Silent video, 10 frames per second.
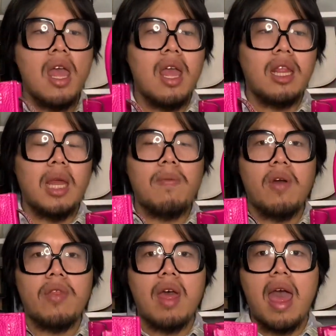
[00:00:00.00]
They
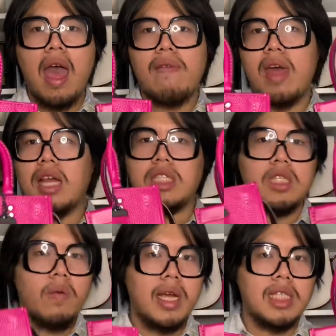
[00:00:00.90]
both have that
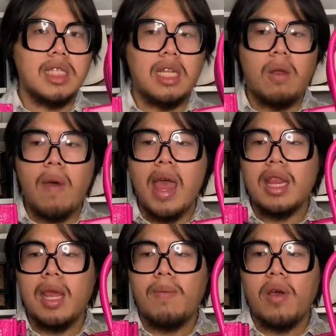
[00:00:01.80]
square
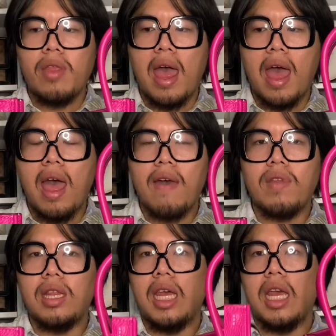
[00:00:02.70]
silhouette. They both have
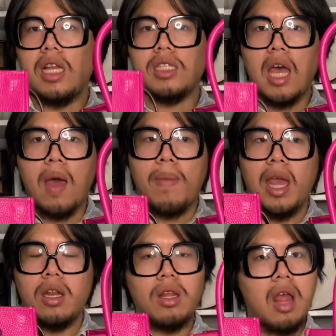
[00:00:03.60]
the top
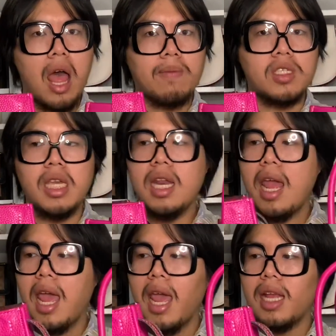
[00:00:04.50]
handle option
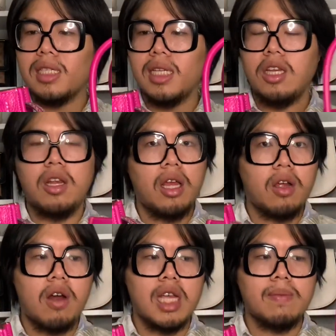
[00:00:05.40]
and, you know, a
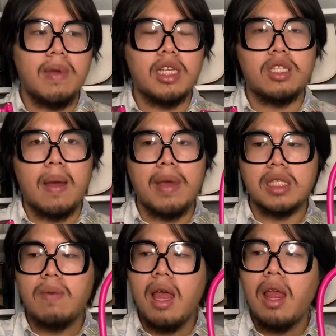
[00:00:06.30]
crossbody strap
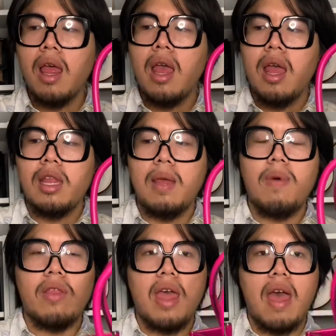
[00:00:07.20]
as well. They
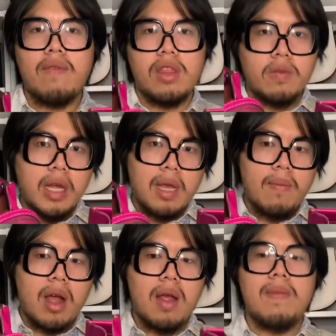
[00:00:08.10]
both have 3
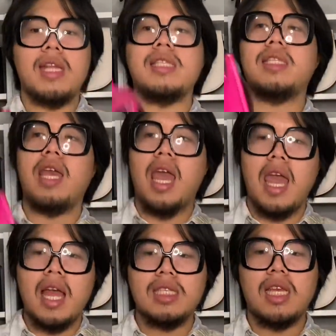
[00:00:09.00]
compartments,
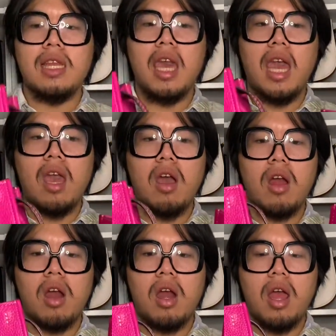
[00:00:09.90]
and they
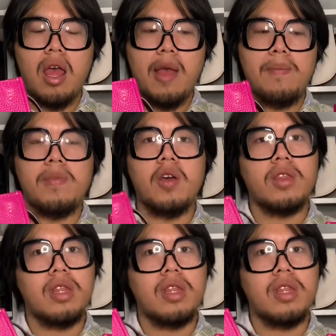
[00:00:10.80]
are both